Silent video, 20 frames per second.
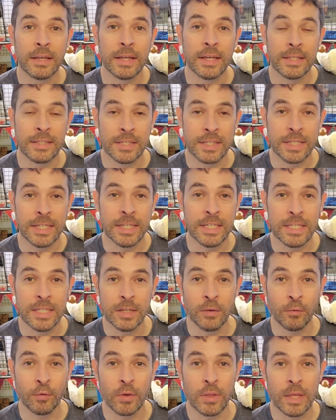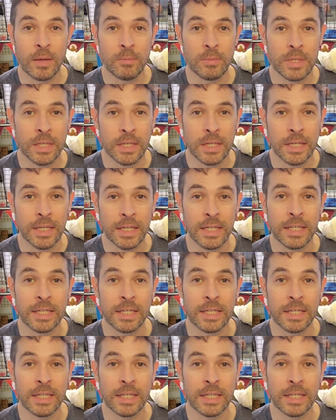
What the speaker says: it's easy for them to eat.